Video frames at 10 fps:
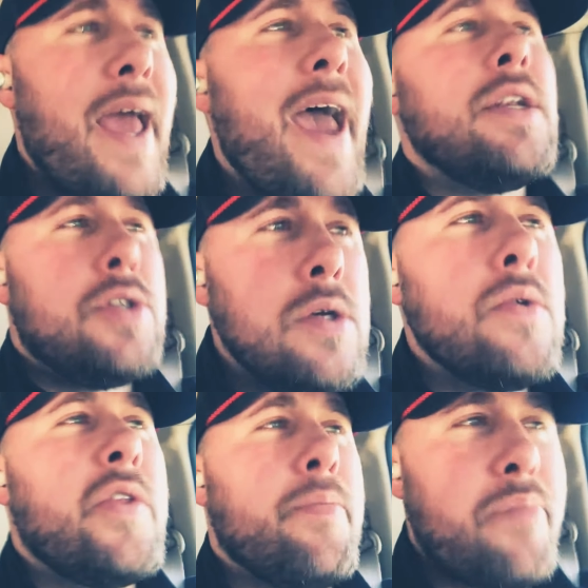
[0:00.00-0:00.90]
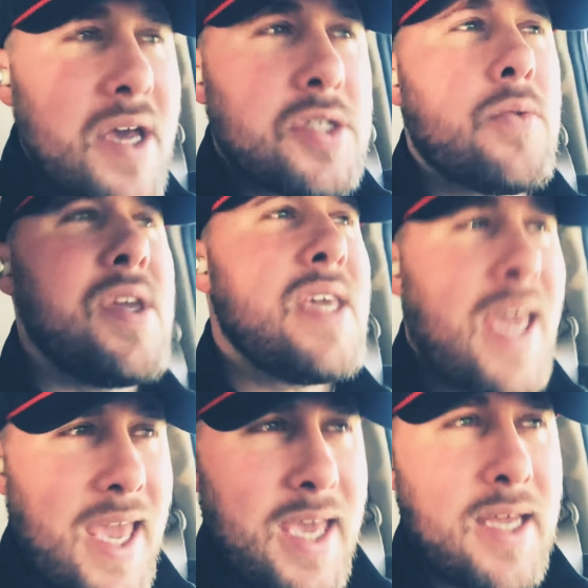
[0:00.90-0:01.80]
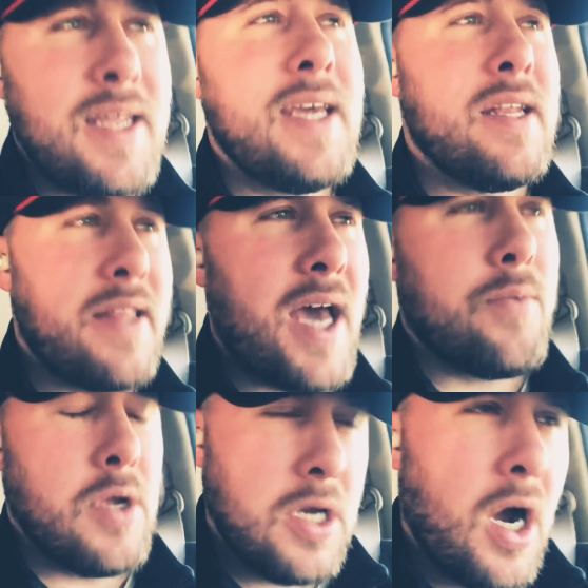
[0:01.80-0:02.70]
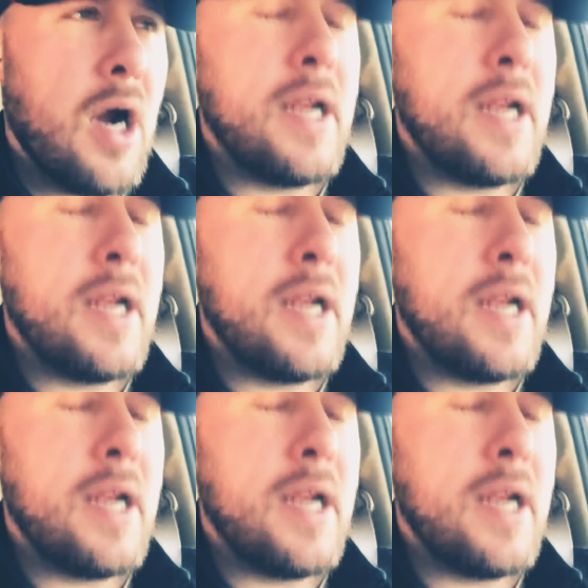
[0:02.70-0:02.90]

and do the best we can in that regard.